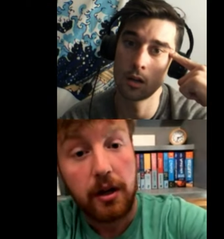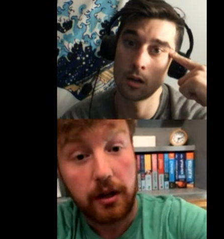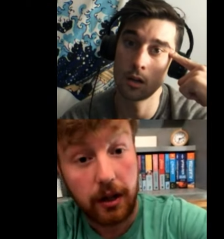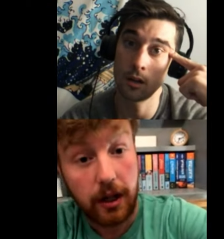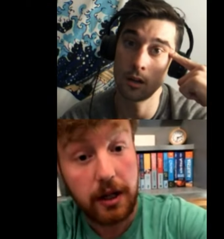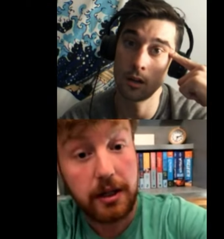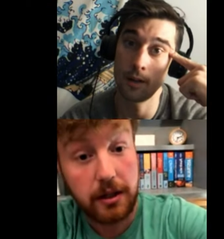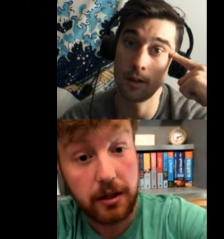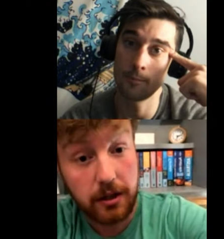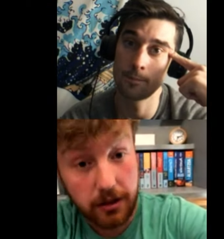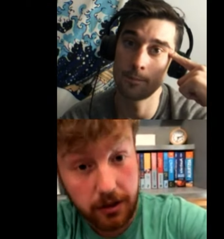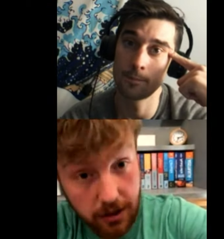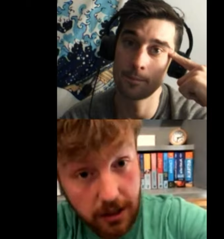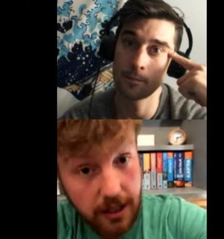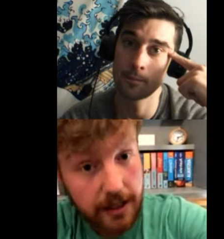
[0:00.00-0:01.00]
Speaker 1: like
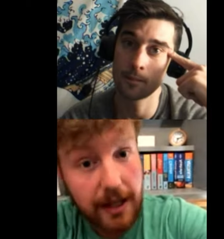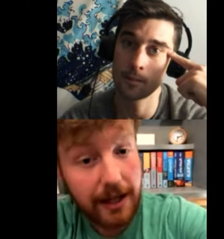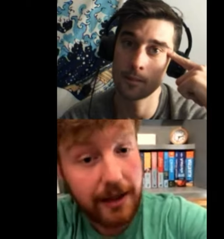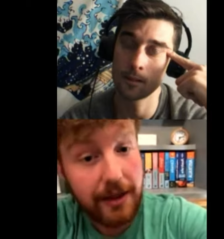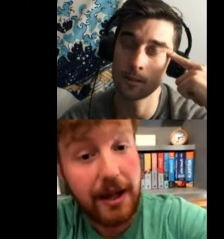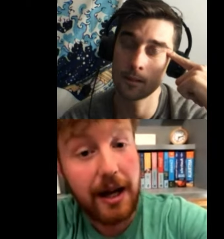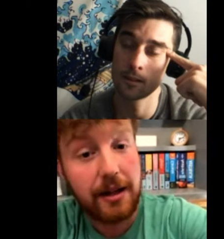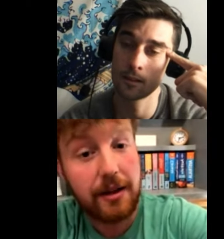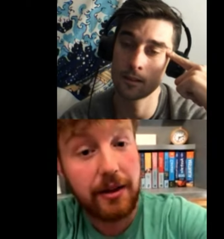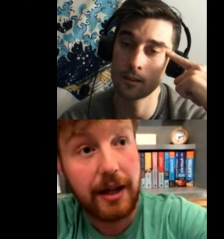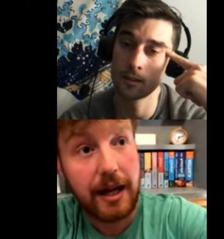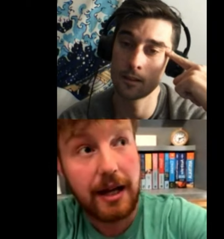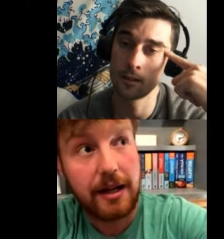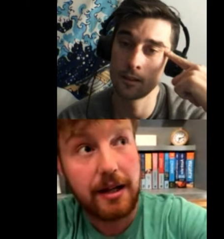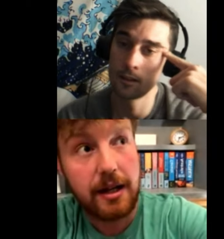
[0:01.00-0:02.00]
yeah. that, and that
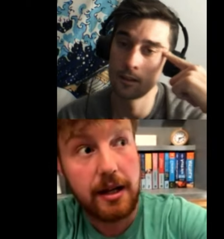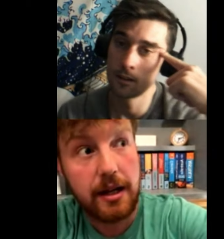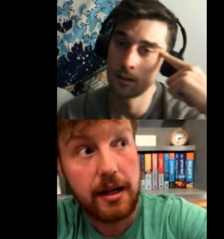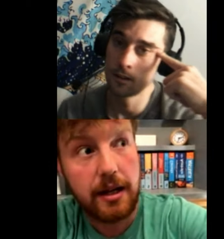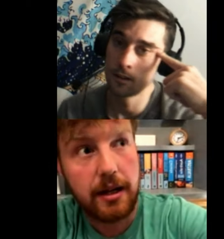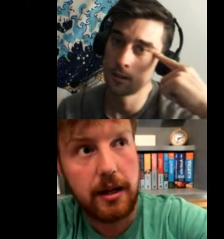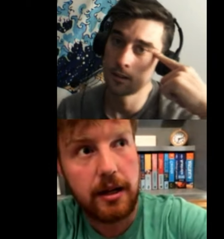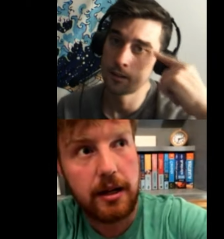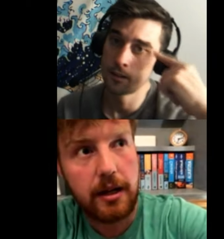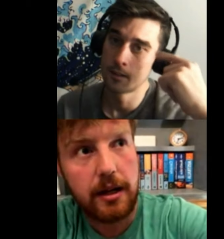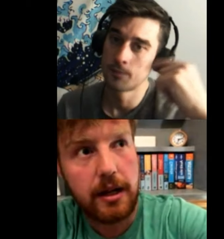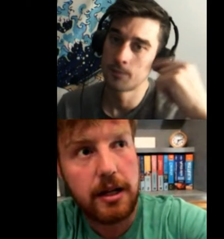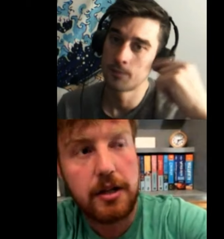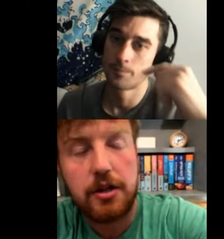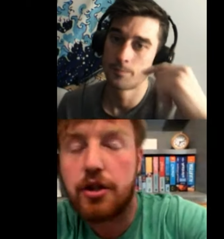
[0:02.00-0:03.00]
that
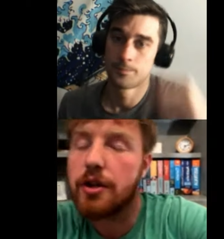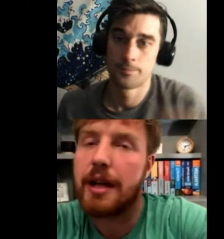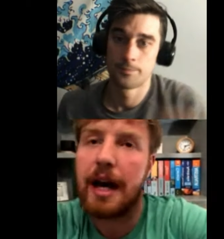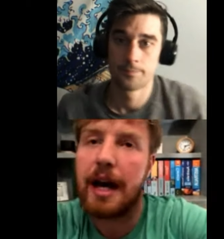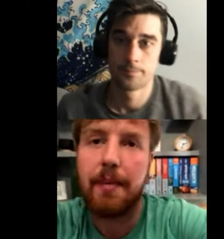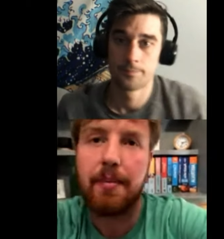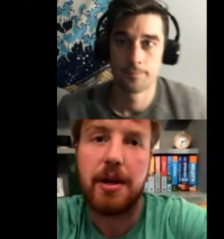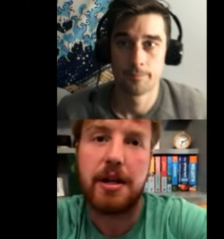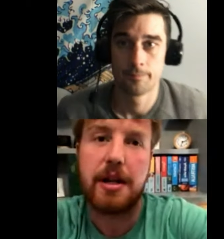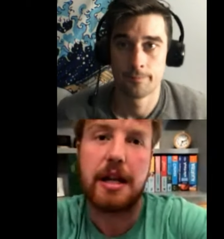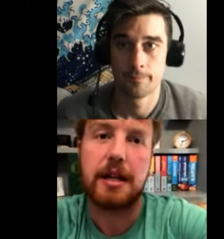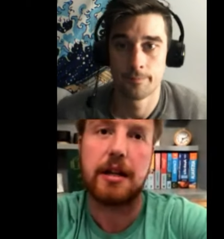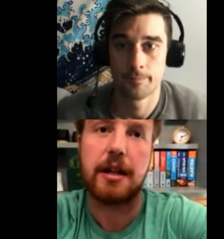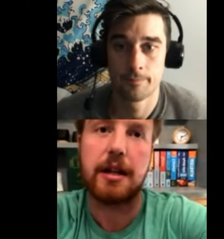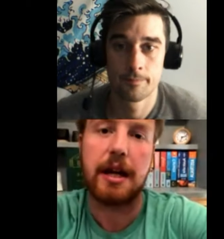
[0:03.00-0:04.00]
it shouldn't happen in a
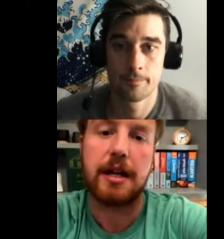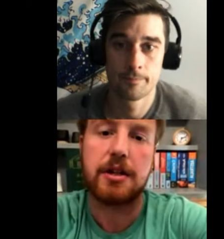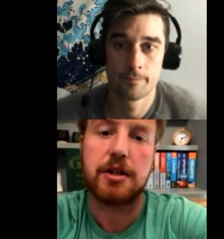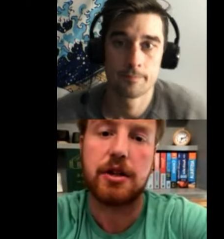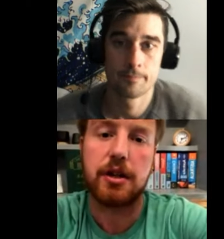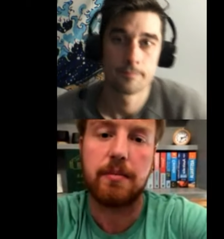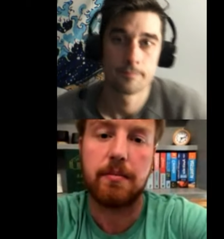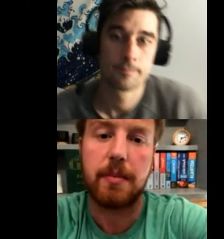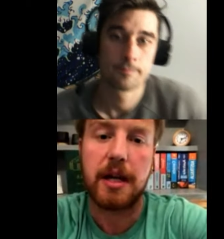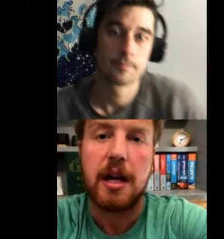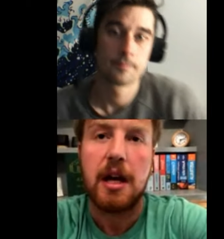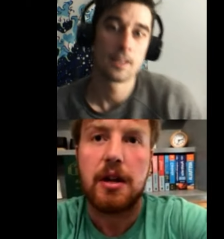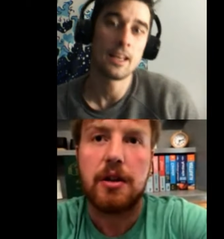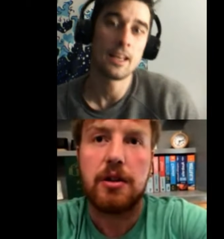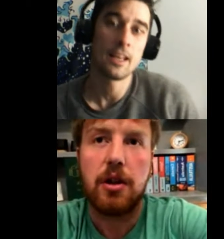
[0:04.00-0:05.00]
day. It shouldn't be.
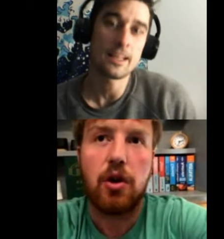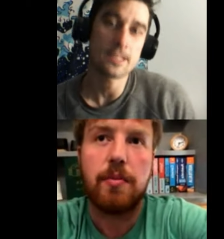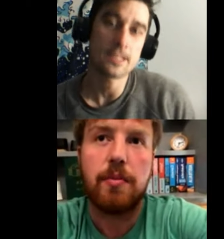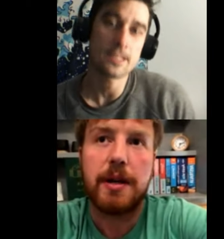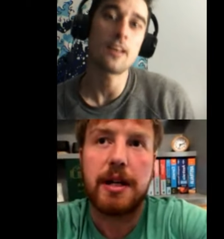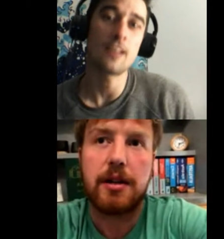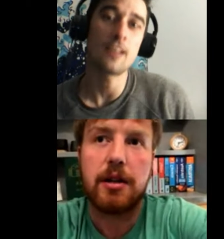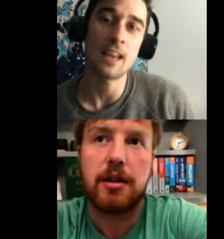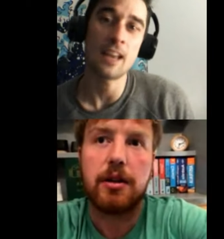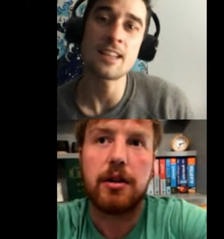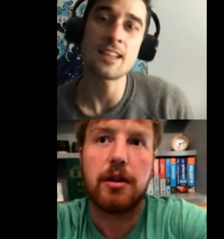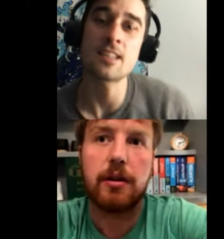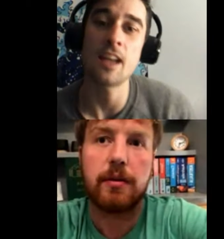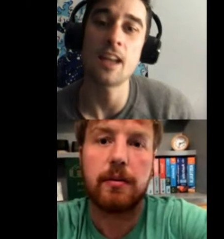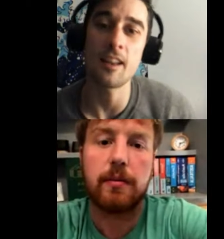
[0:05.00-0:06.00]
Let's uh,
Speaker 2: let's
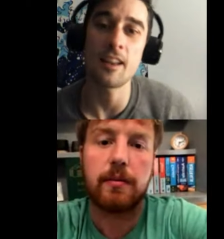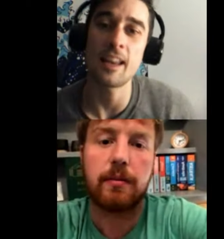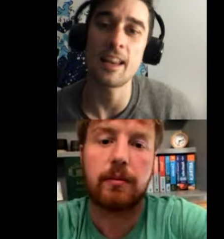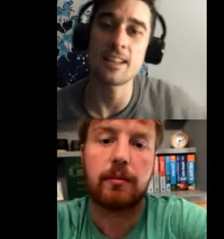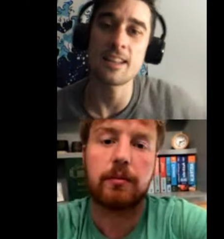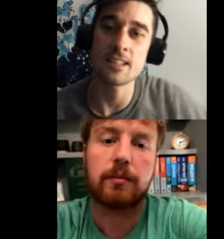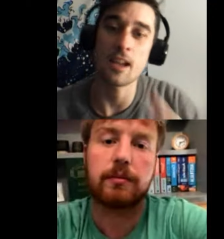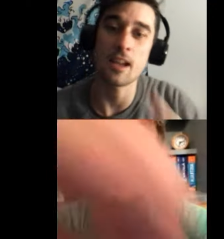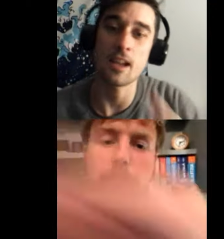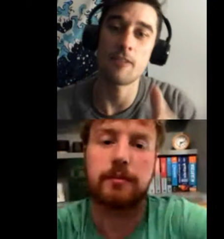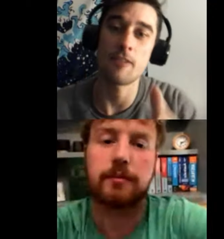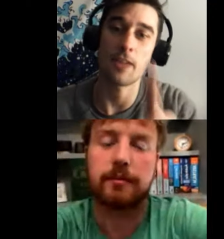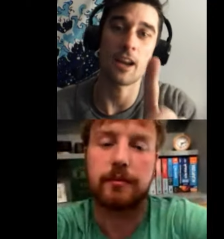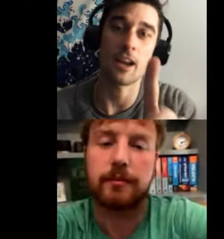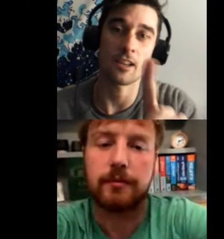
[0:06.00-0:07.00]
say let's save
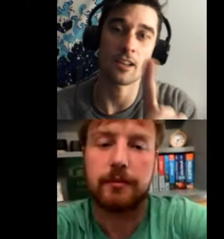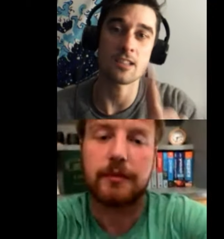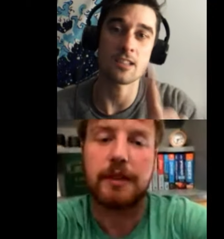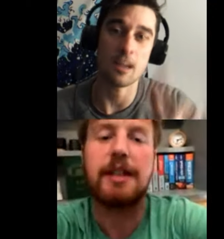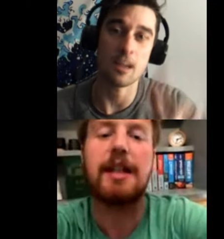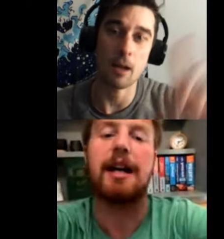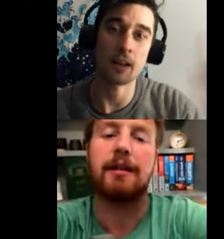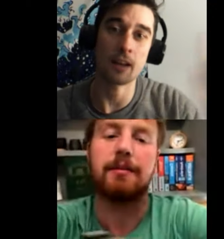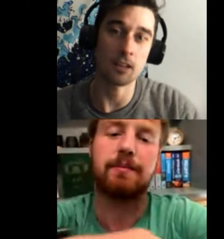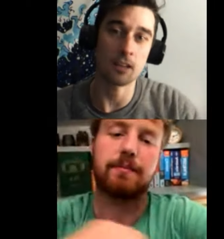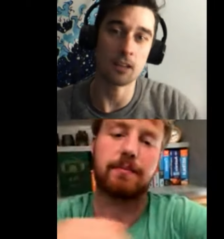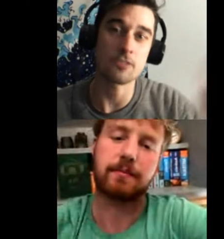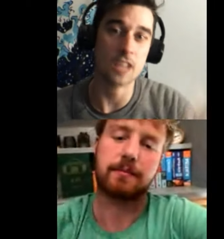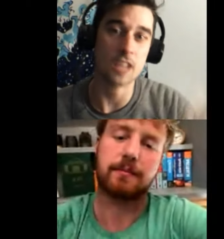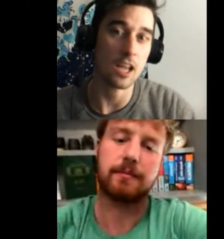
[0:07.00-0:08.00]
that because yeah. I'd
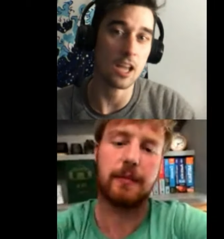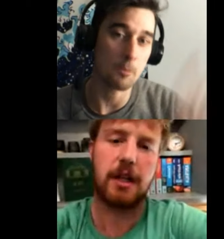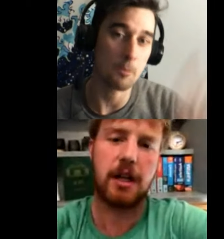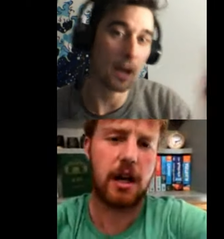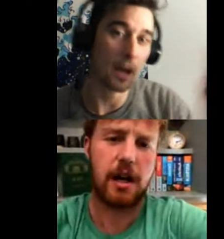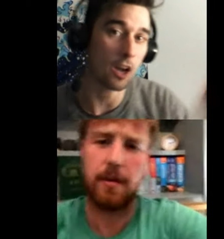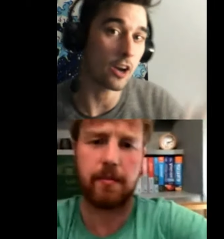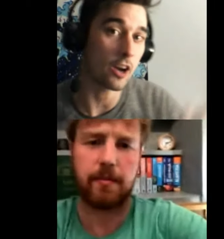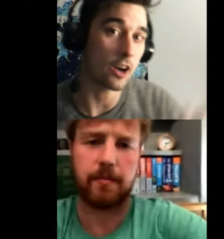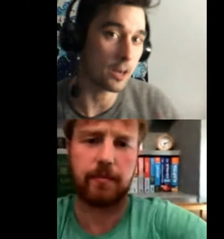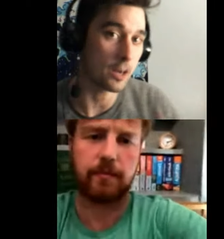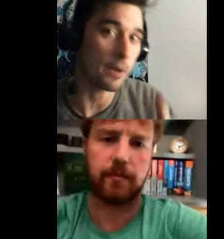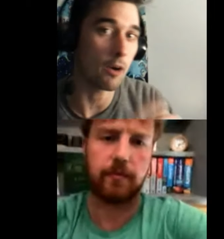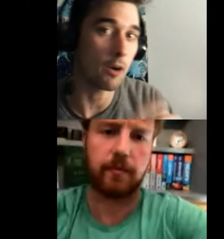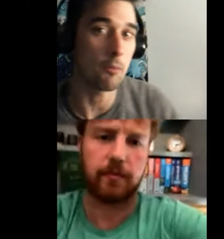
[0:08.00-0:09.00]
love to get you back on in
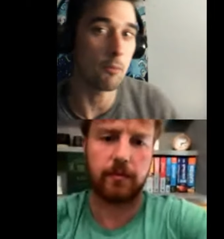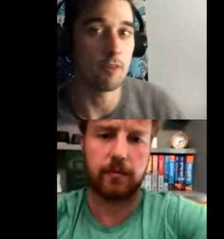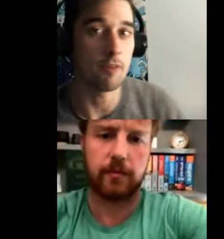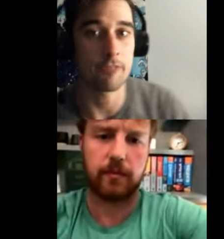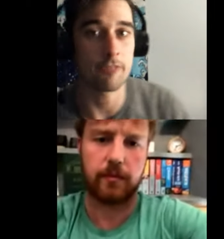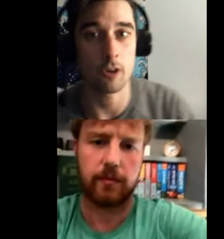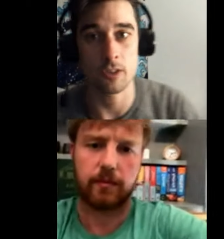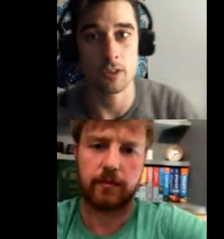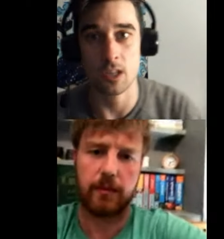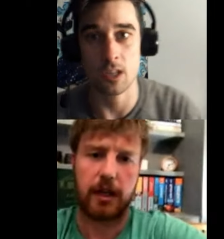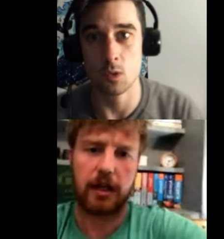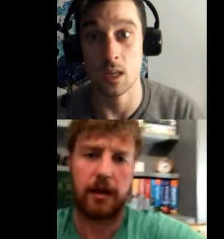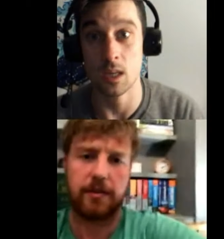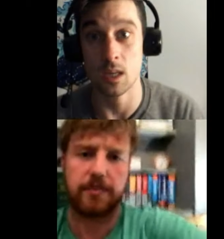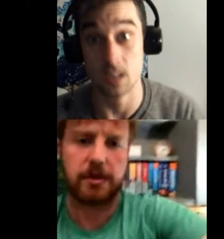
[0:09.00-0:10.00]
about a month or six
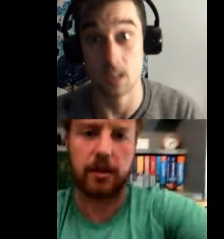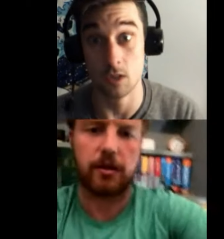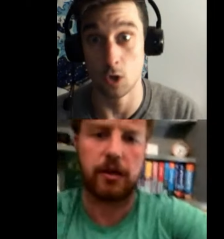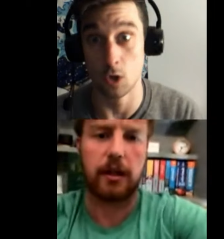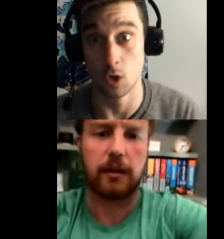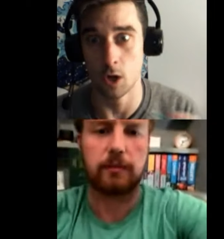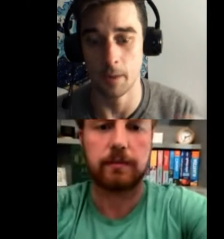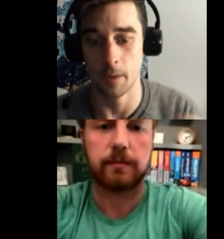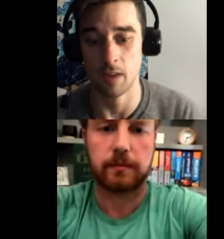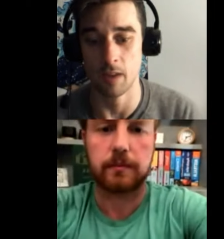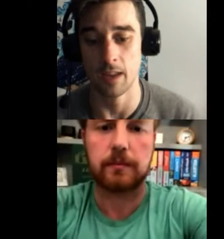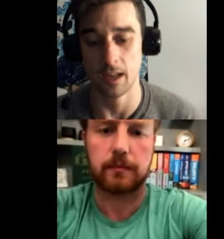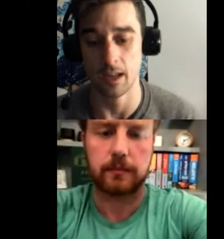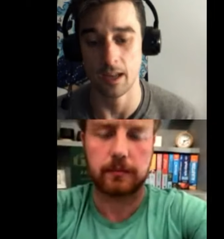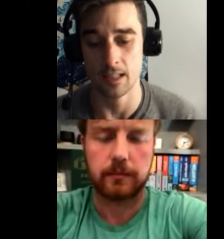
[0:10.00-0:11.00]
weeks Absolutely. and talk about
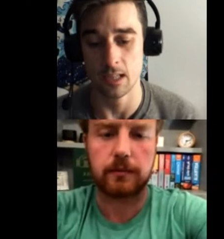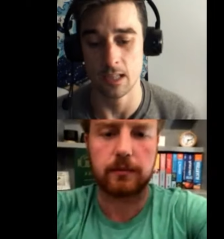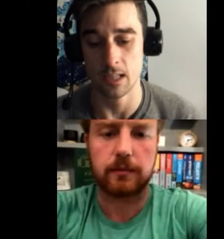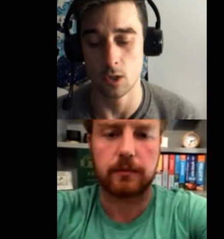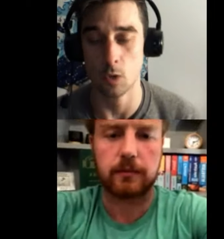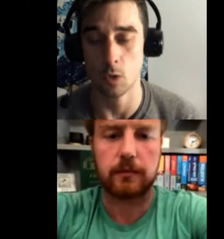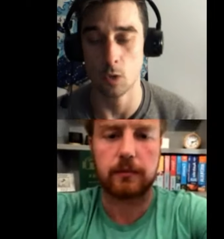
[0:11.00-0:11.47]
that because that's a cool